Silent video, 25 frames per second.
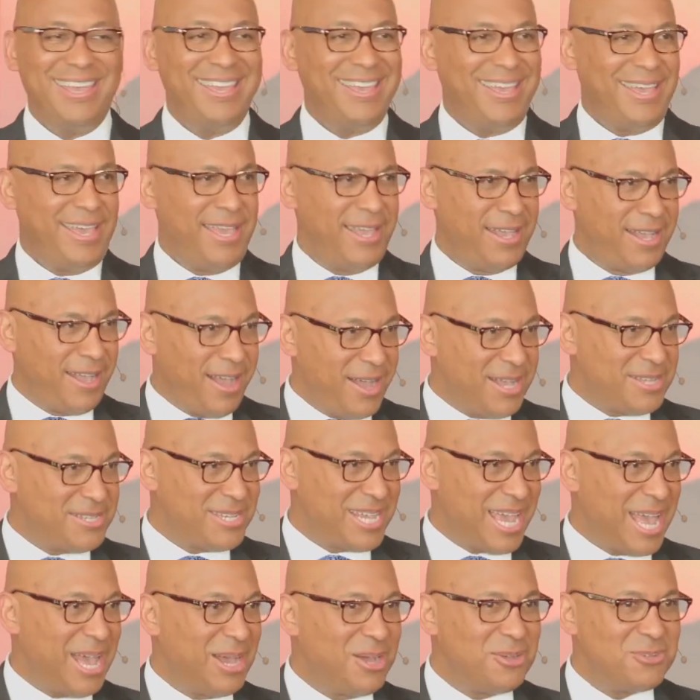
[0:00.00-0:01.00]
in God's
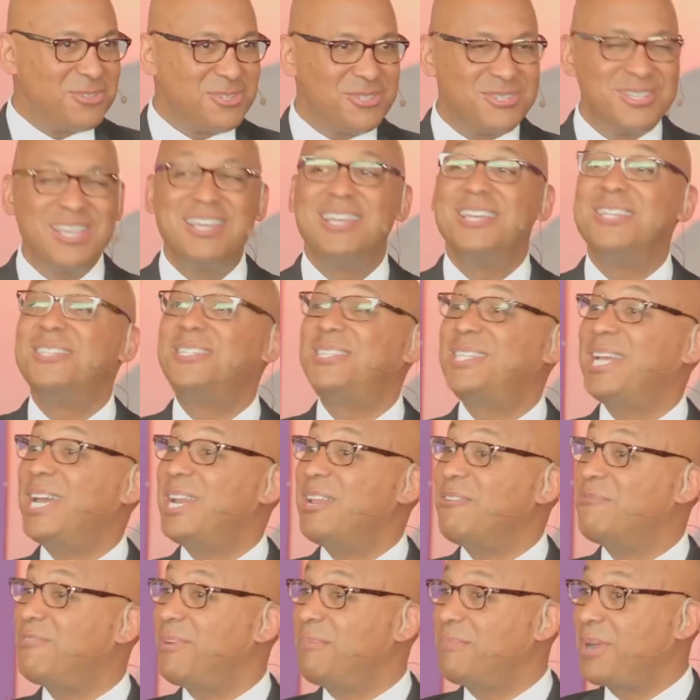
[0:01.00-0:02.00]
house, studying
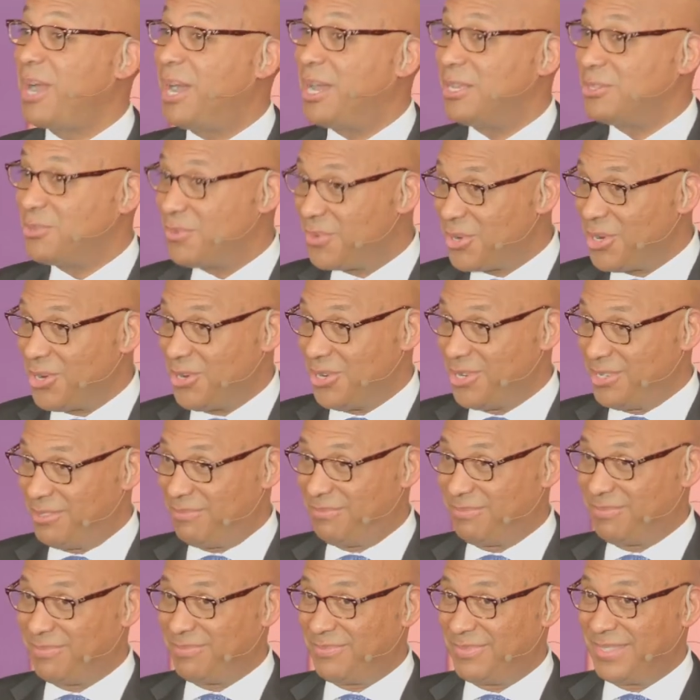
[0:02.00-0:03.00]
from God's Word.
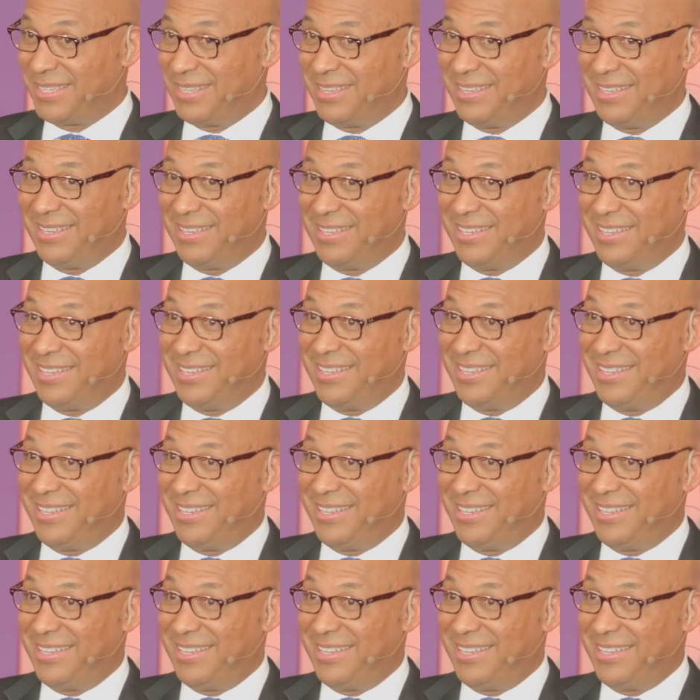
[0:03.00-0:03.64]
Amen.